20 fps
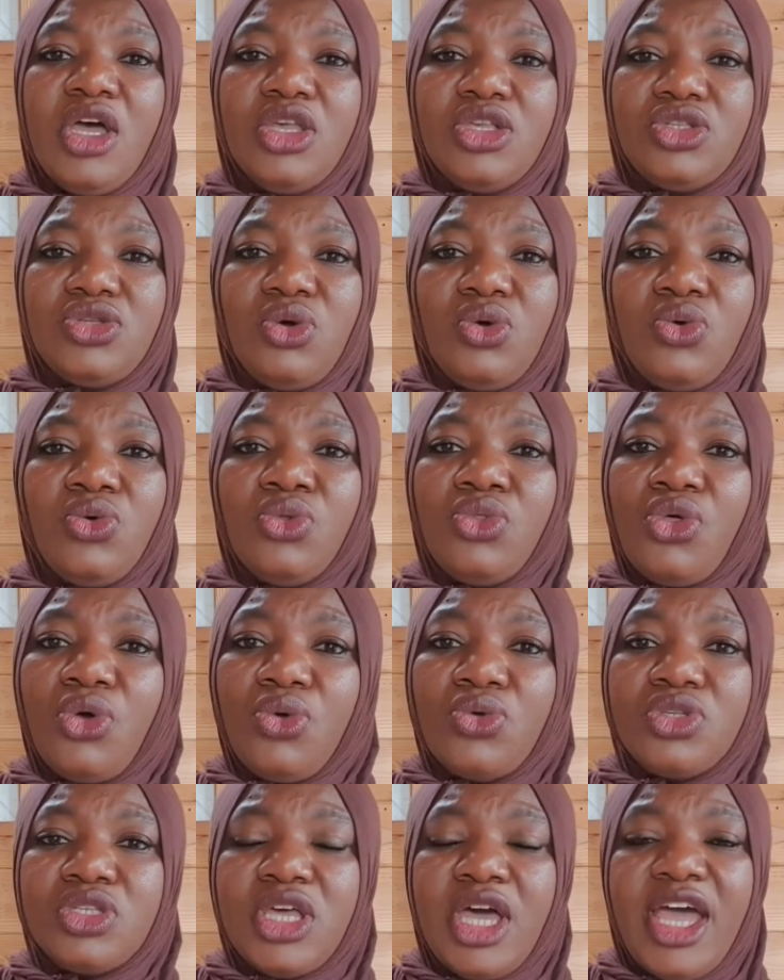So
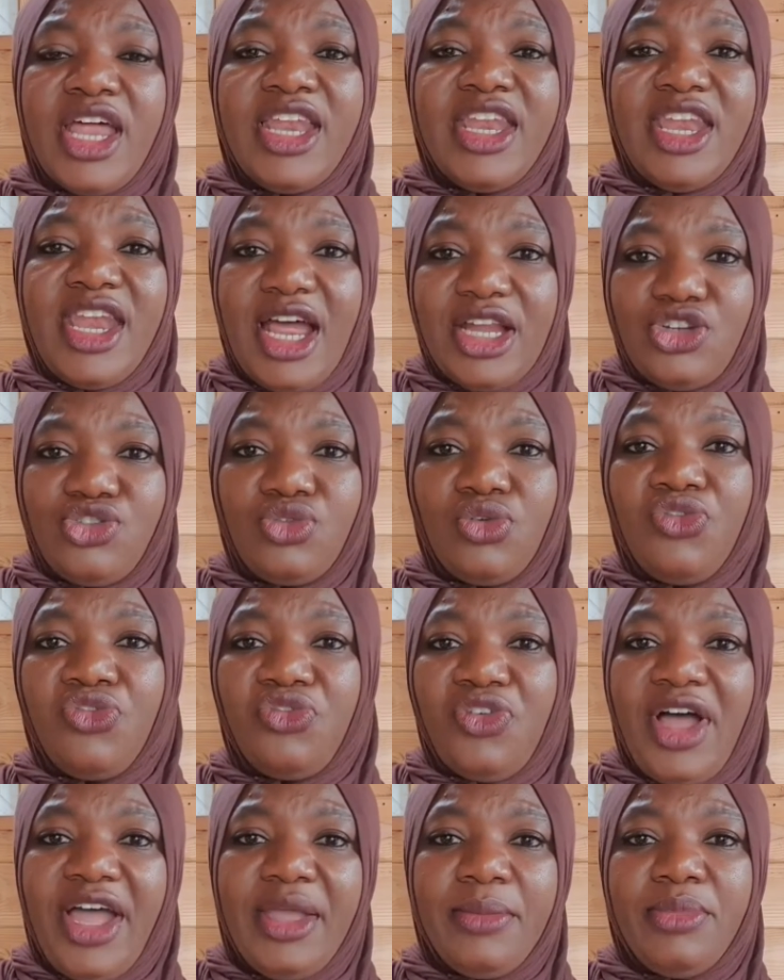those natural
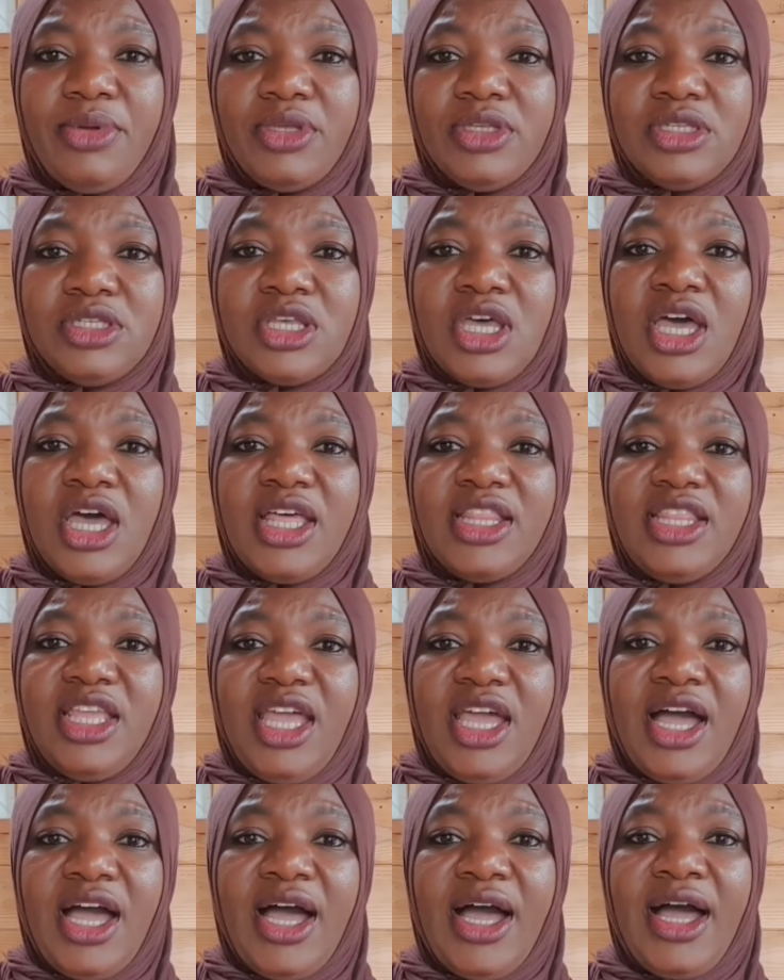fibers,
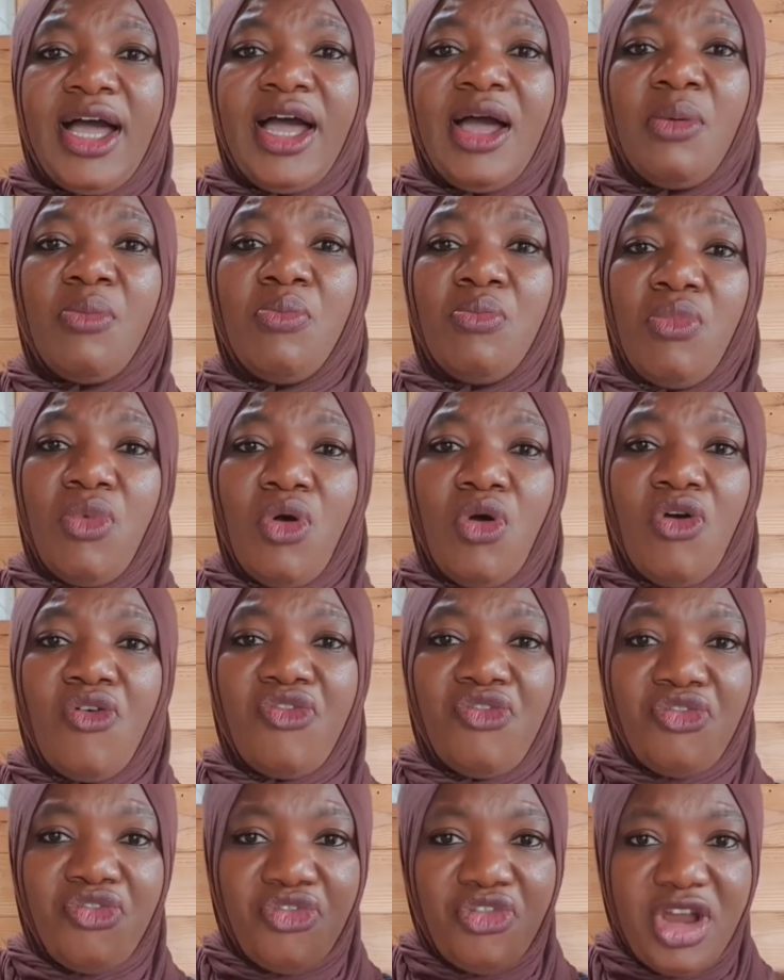they are more
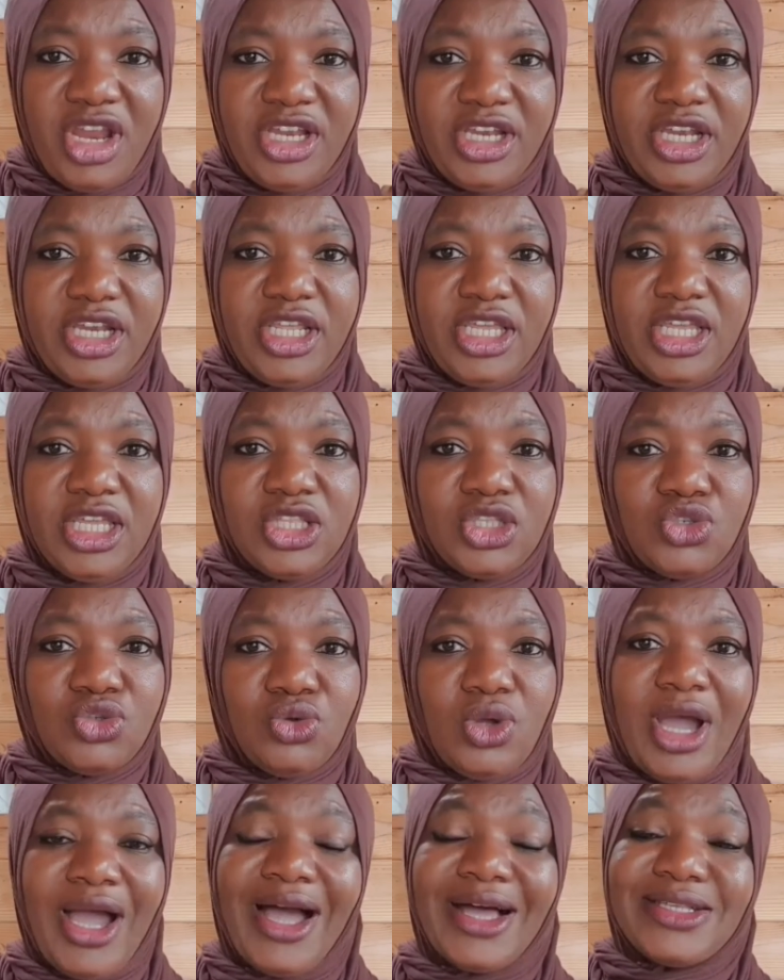friendly
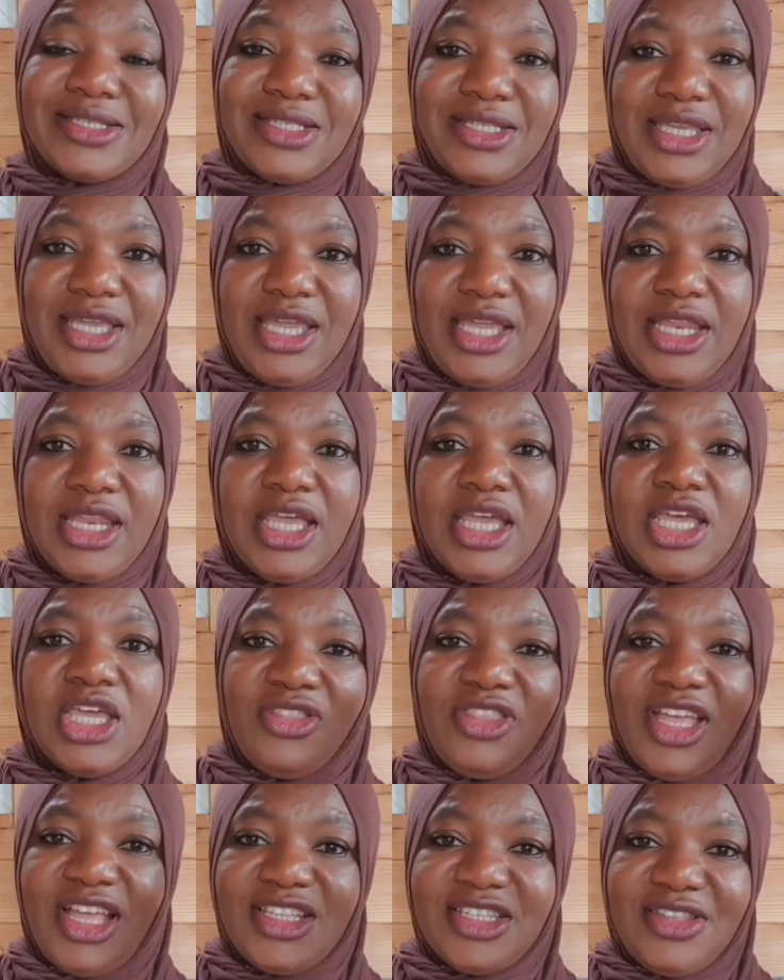to our skin.
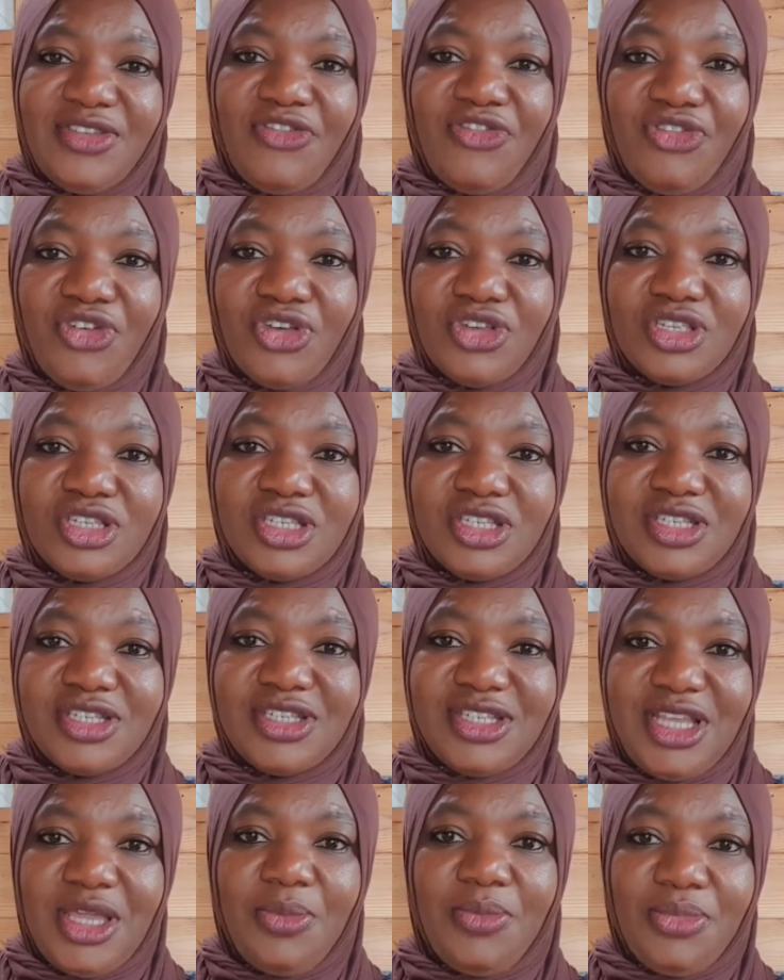That's the first
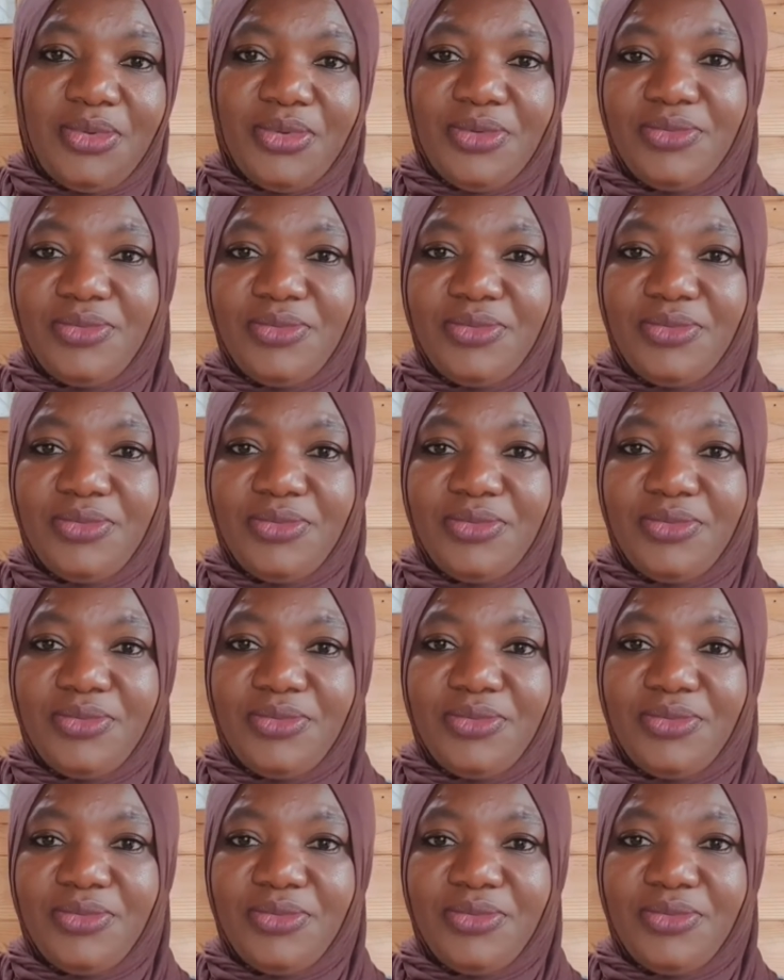tip.